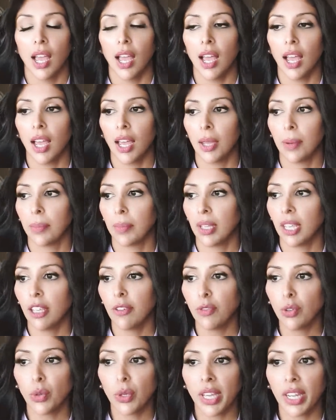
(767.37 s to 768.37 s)

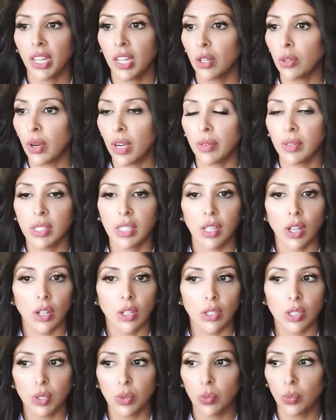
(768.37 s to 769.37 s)
If you're getting great
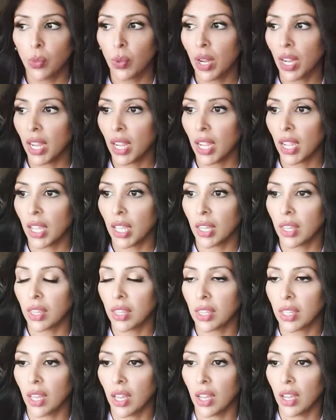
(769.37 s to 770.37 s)
results with
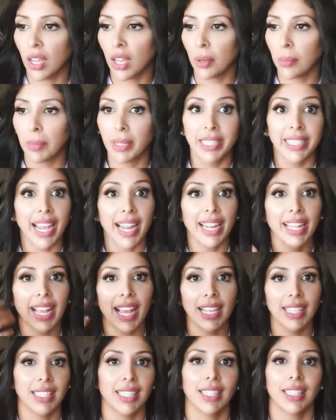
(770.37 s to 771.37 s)
mandelic
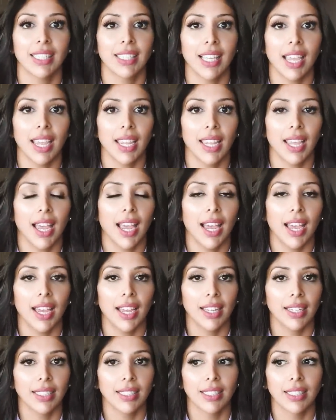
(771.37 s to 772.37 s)
acid, say,
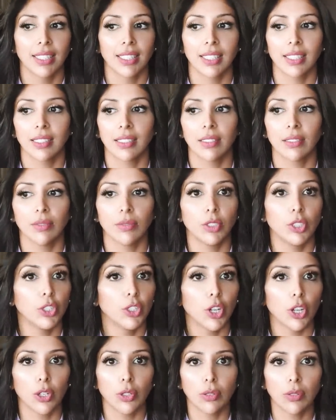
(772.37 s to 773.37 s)
and you
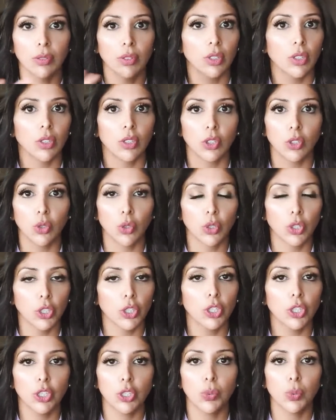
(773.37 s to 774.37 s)
know you're
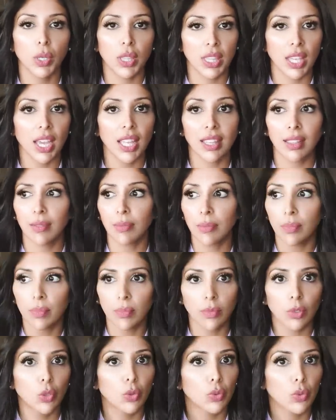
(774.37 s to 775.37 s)
good with that,
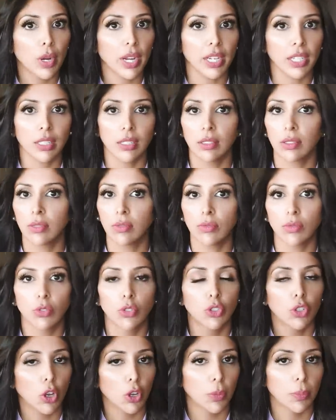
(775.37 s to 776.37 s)
great,
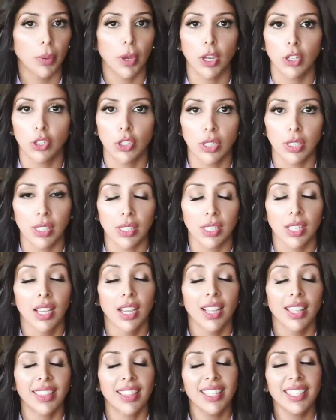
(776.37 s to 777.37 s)
don't purchase this.
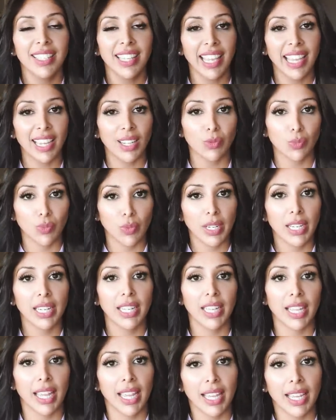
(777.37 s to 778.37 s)
This kit
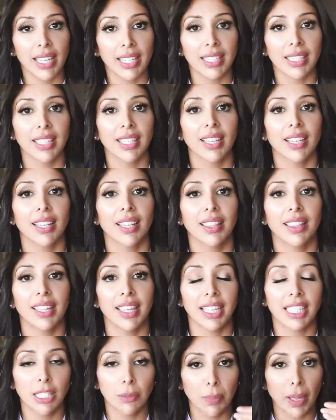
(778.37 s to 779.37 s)
really is
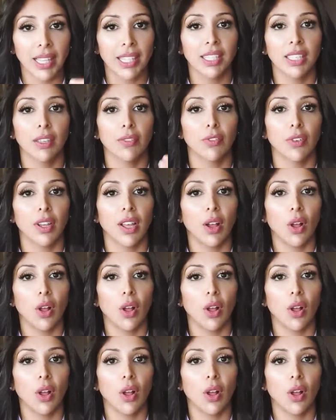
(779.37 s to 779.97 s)
the expensive